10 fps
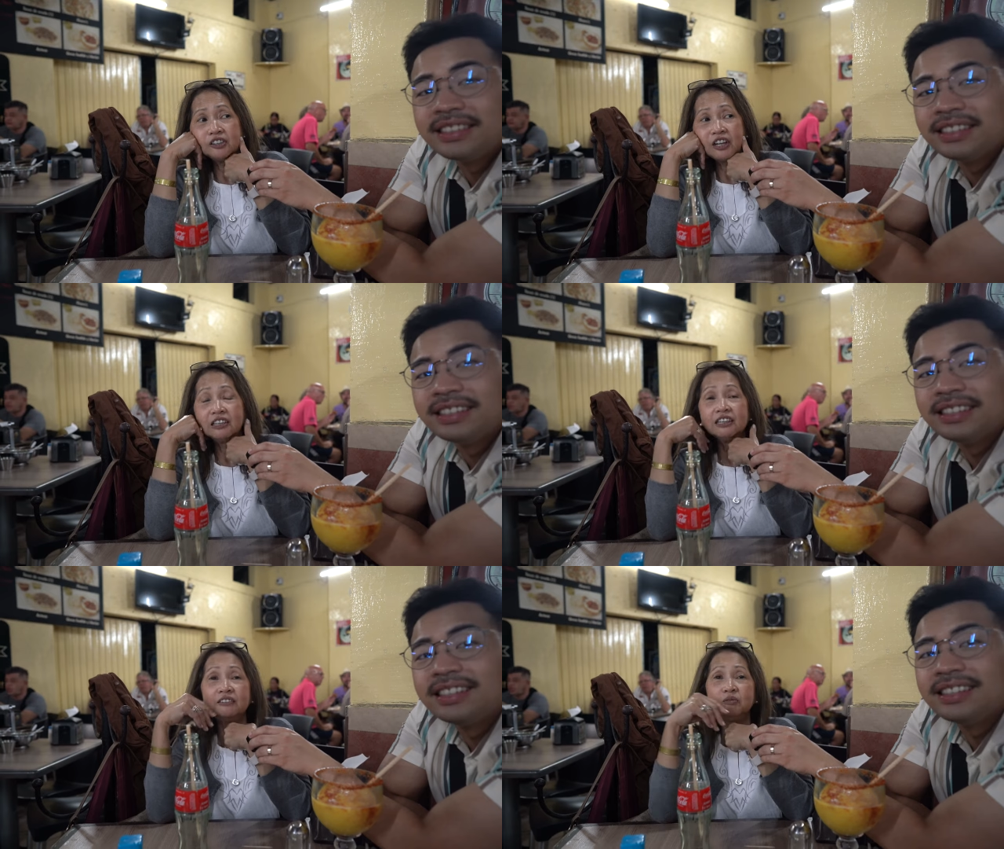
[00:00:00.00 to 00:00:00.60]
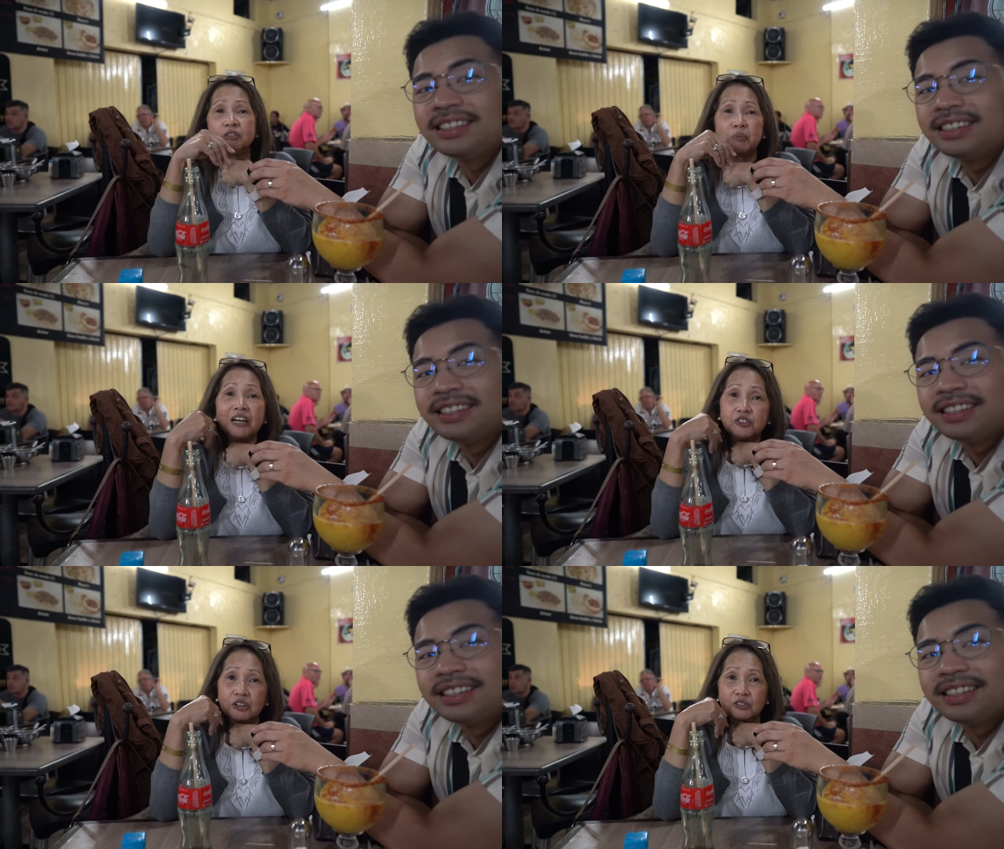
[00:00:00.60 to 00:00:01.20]
Speaker 1: than
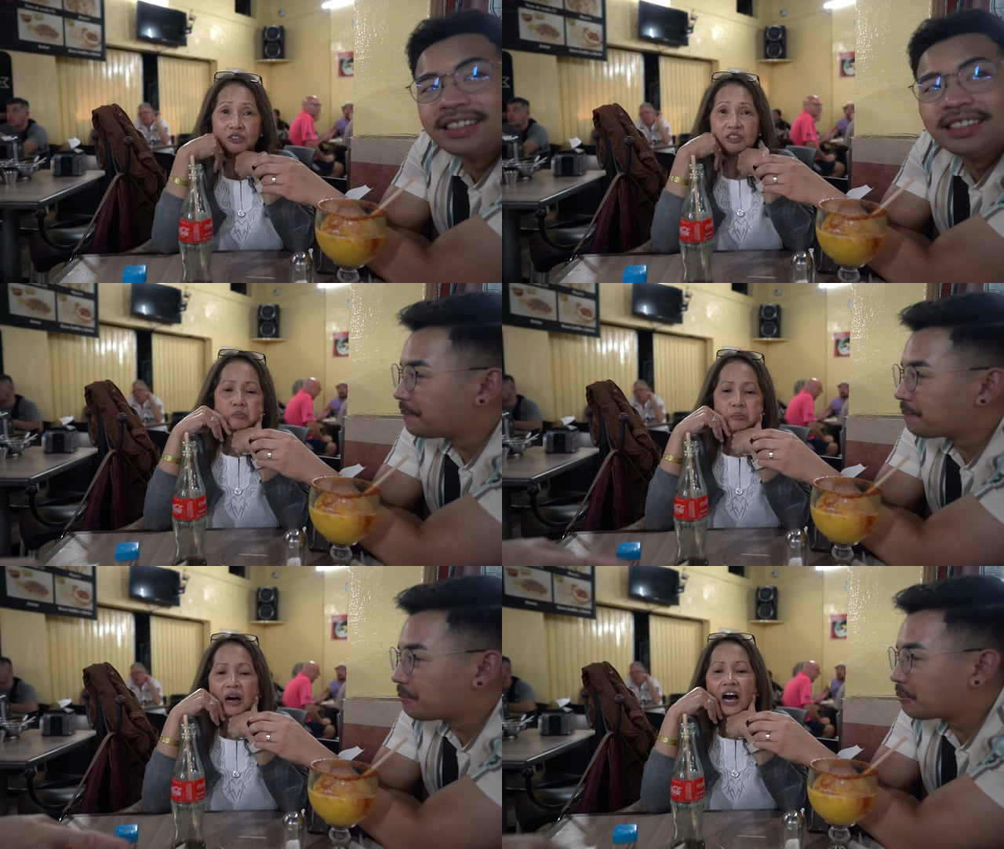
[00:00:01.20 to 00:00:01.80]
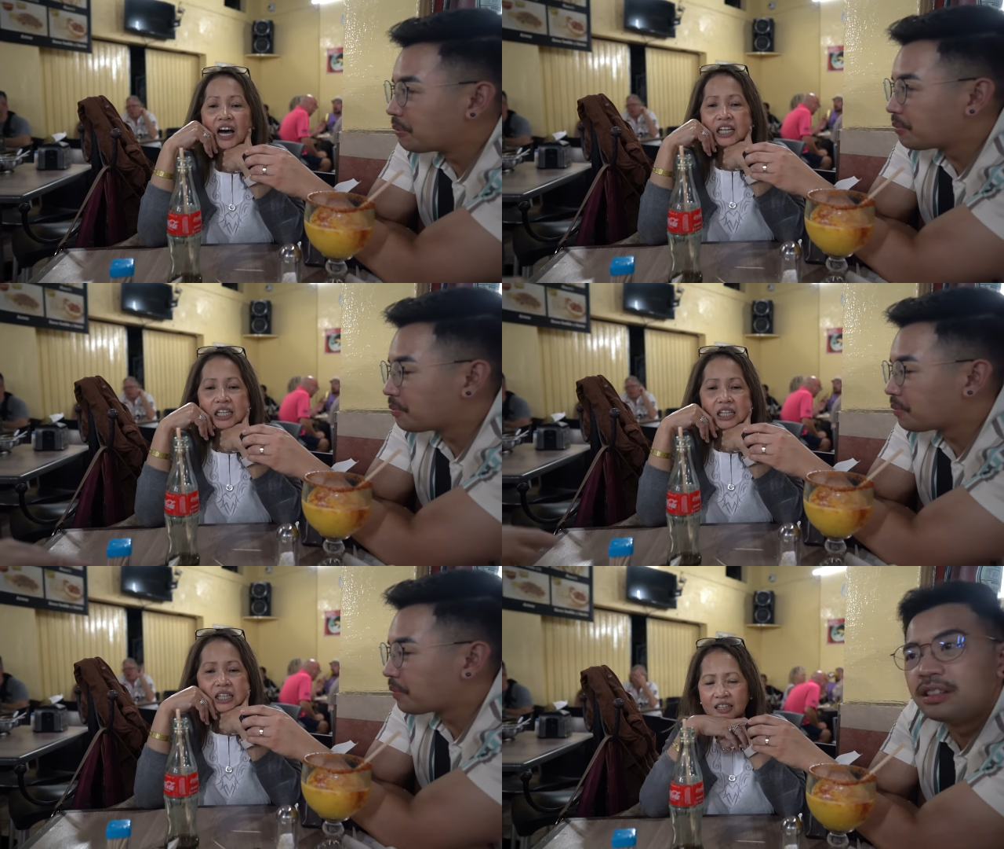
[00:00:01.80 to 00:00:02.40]
Pancho's. But
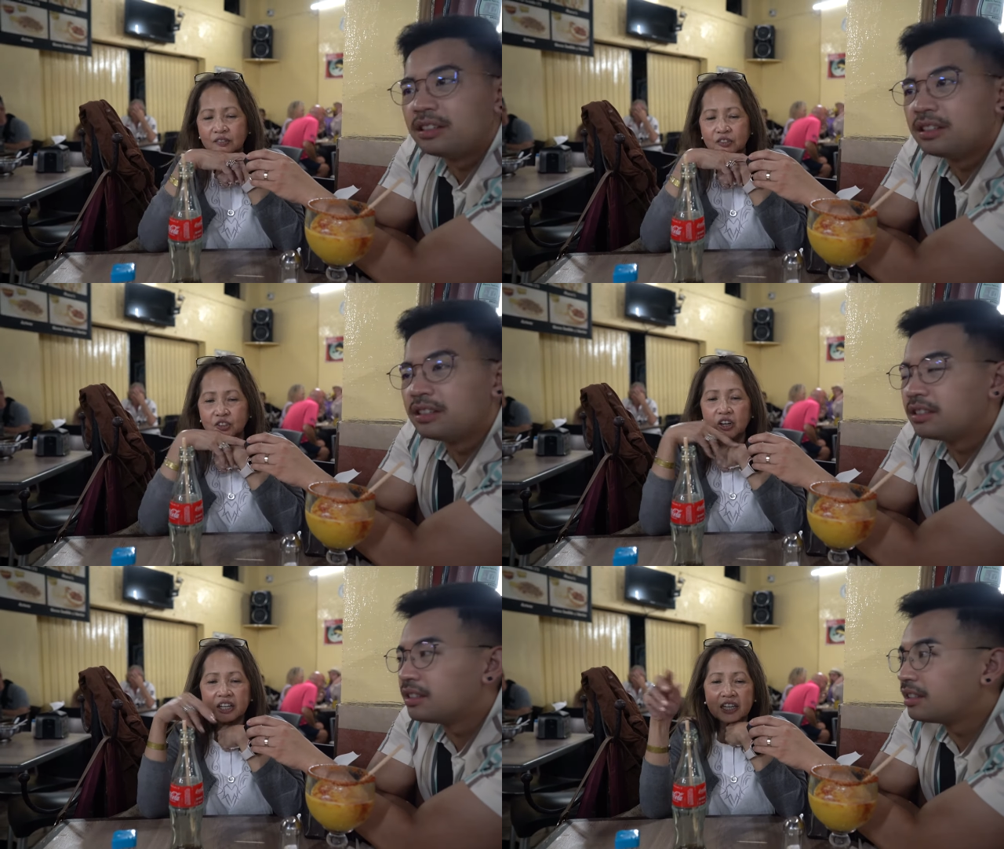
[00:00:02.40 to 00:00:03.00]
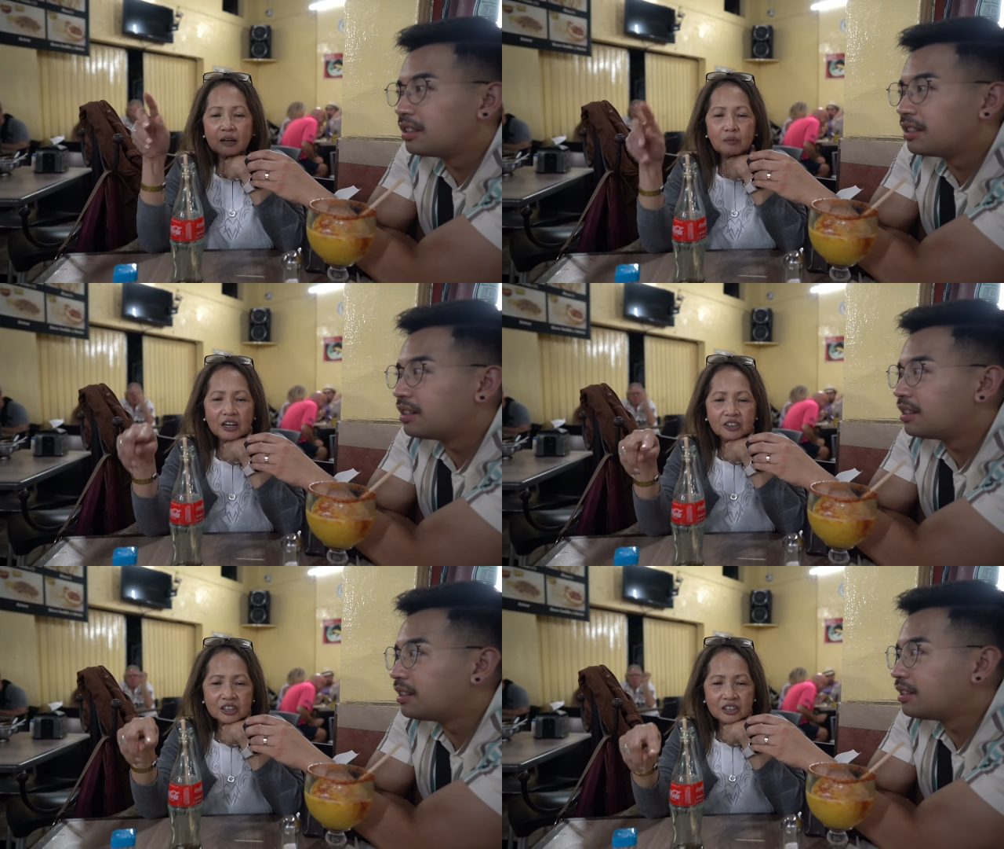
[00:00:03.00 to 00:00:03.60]
if you're talking
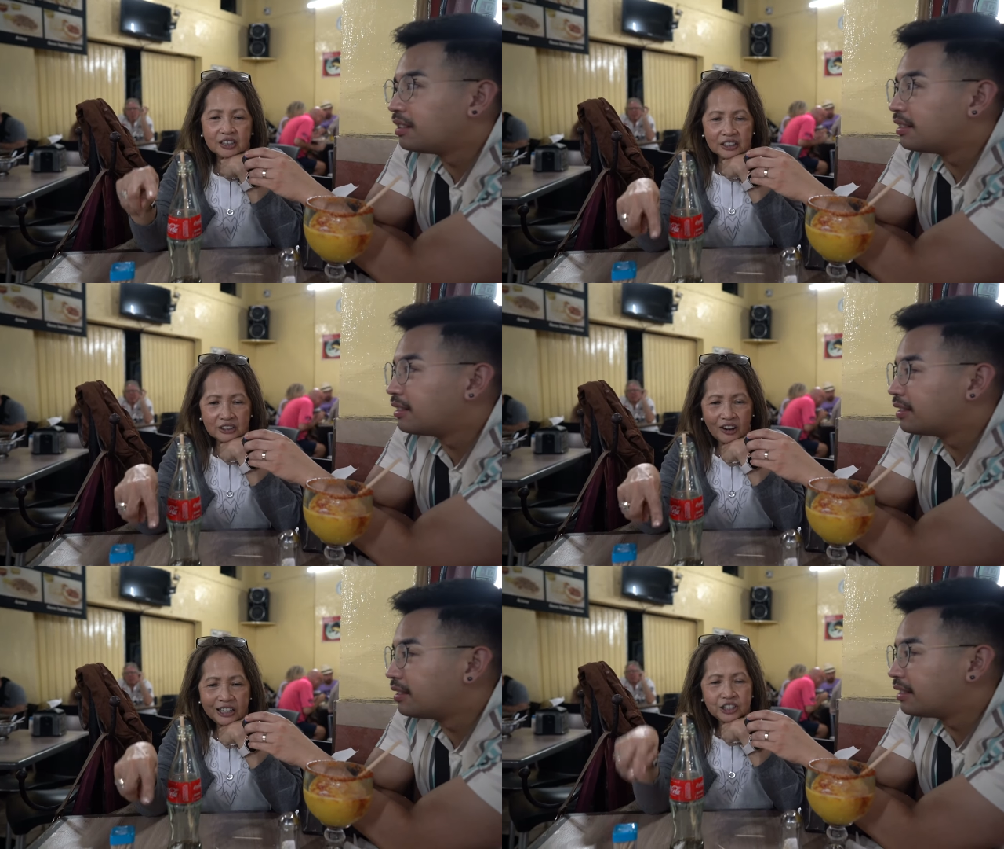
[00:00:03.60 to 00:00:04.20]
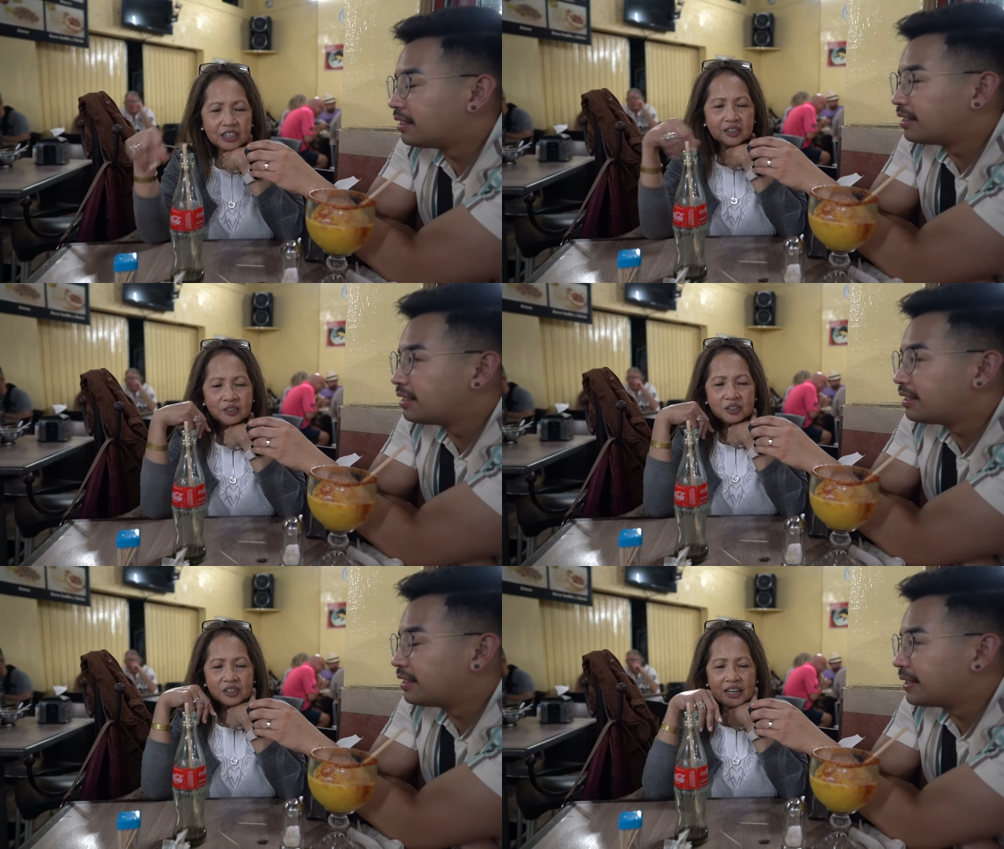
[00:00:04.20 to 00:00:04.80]
about the
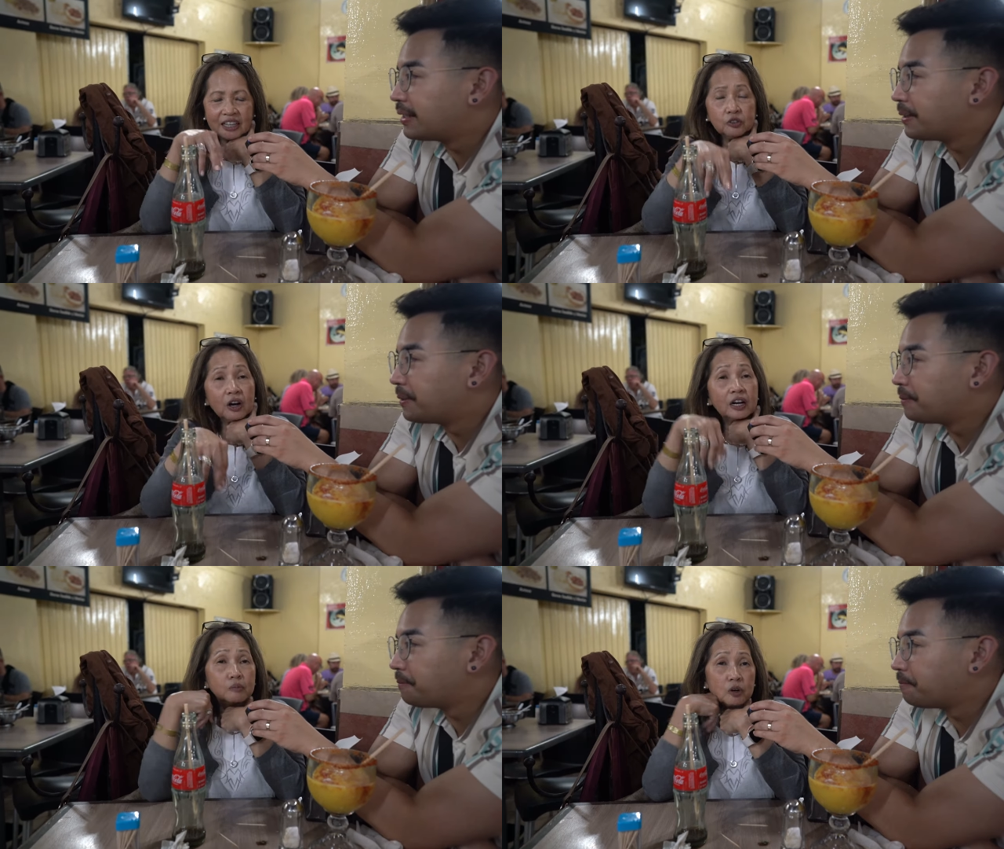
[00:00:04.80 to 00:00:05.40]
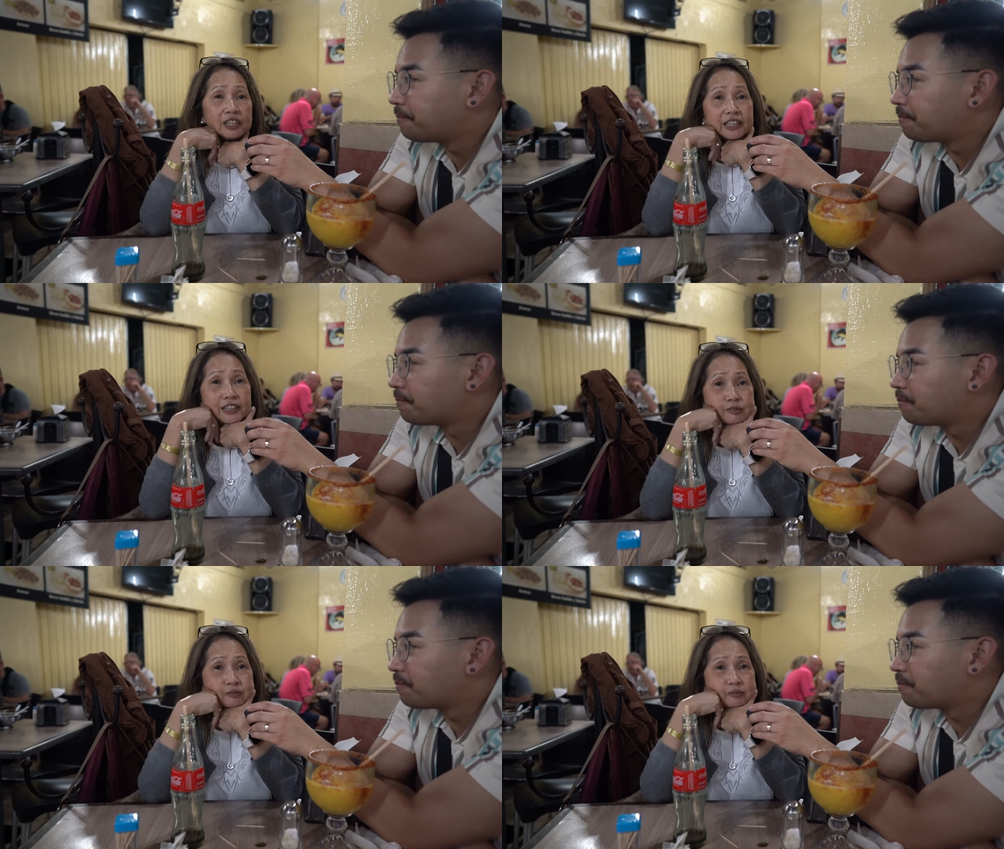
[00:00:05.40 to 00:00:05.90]
onions and guacamole,